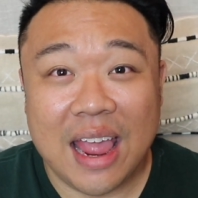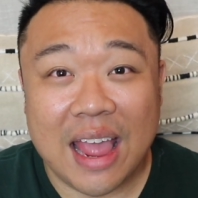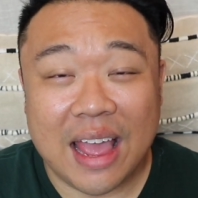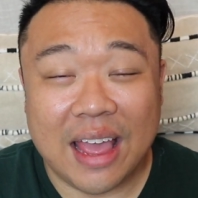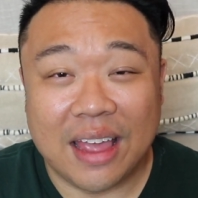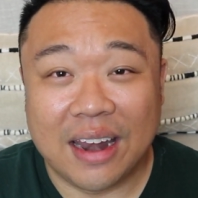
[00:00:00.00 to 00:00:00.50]

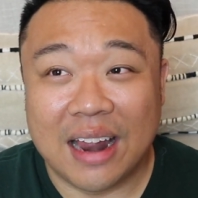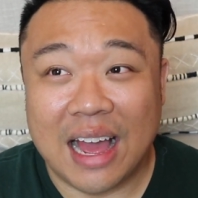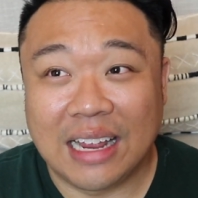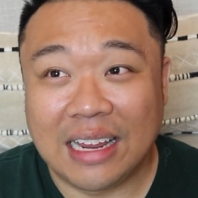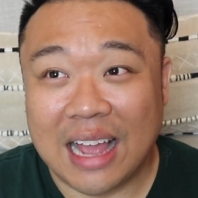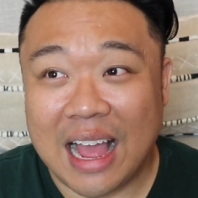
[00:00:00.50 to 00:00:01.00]
And
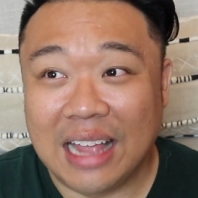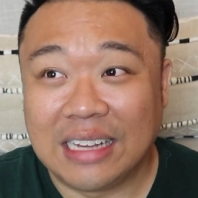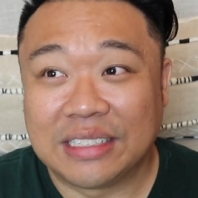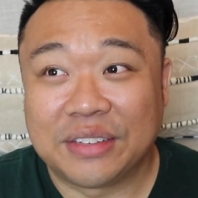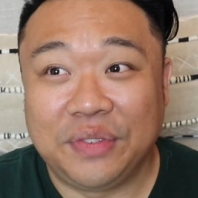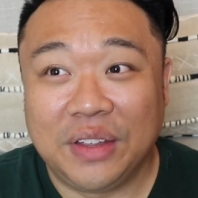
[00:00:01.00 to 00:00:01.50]
I
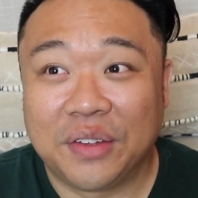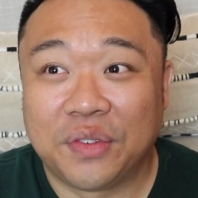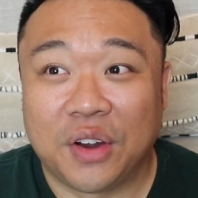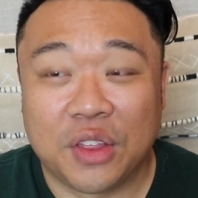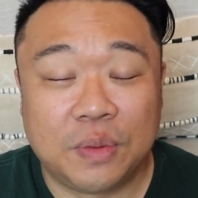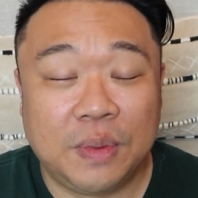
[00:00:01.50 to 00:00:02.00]
just feel
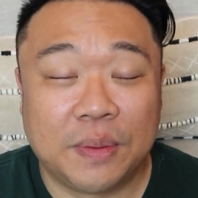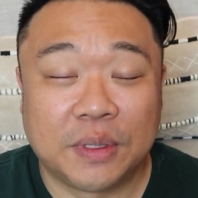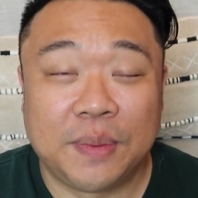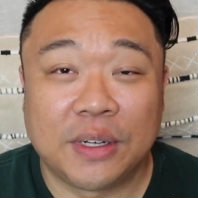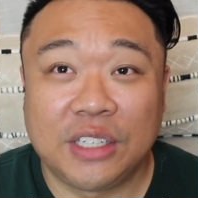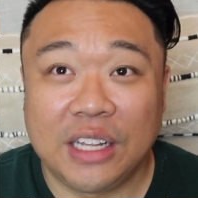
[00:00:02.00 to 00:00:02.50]
for all these people,
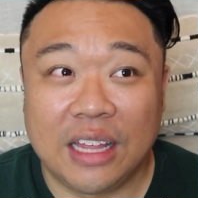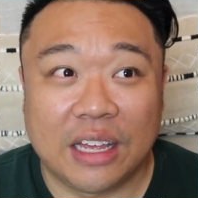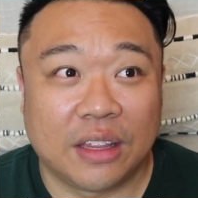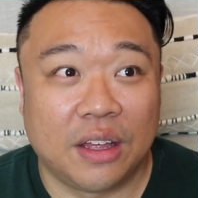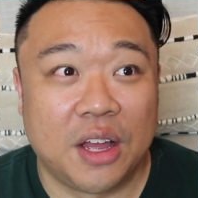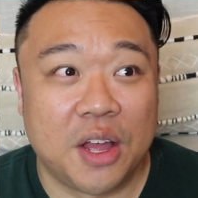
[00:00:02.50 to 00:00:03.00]
especially, like,